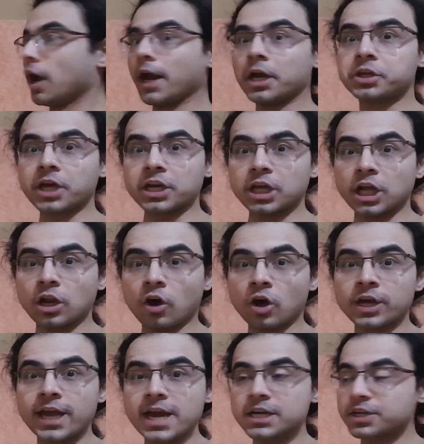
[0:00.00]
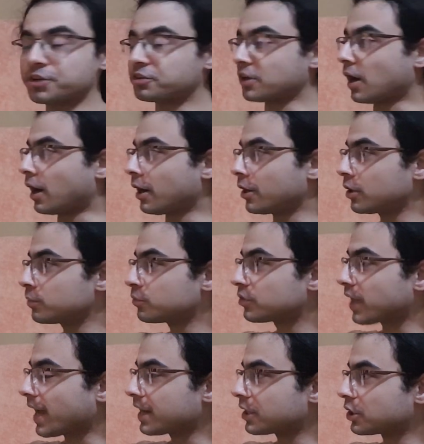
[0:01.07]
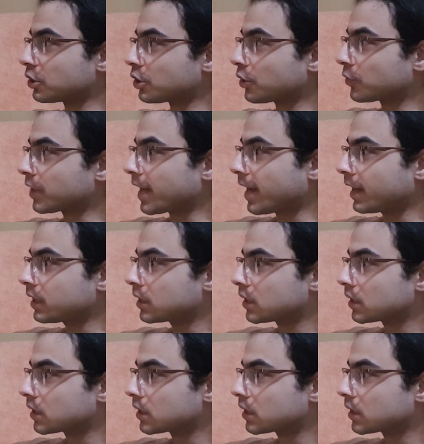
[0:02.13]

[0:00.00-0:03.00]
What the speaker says: It can elongate its arms. I didn't know that.